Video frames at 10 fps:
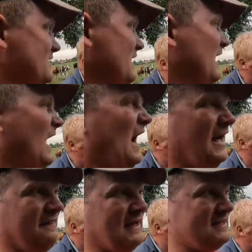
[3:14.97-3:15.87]

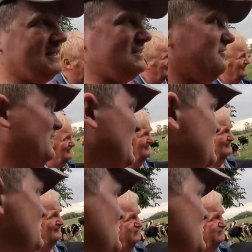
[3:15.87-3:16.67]
And that says if he catches